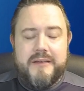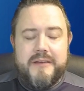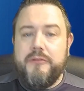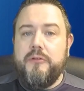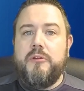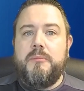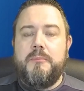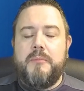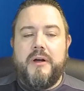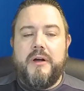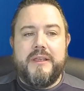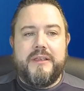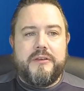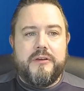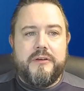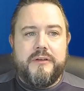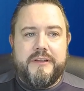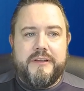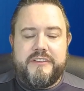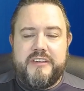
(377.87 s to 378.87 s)
Oh my
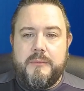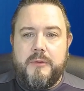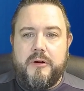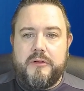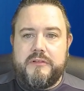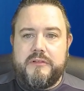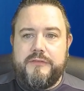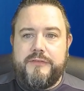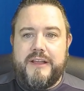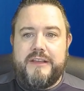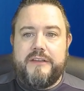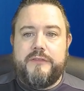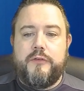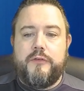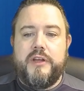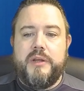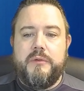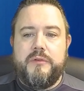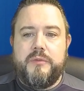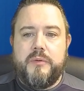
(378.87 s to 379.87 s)
goodness, some Oxford fans
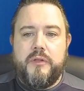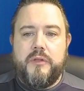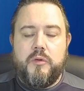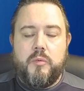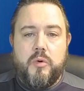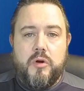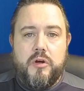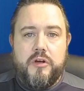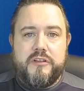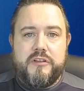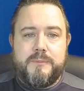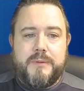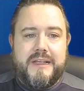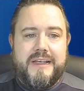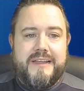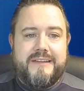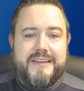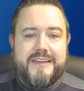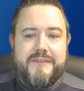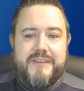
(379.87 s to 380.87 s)
thought he was one of the worst
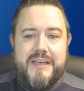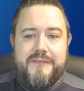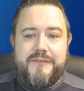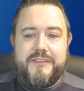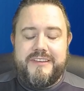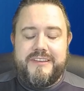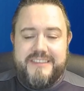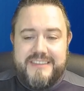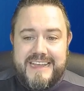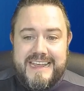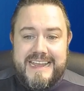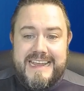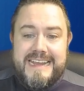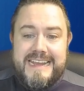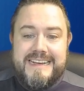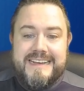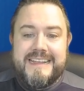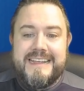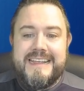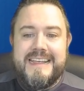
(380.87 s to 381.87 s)
players they've ever
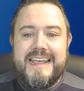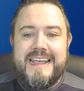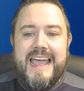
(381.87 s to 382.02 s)
seen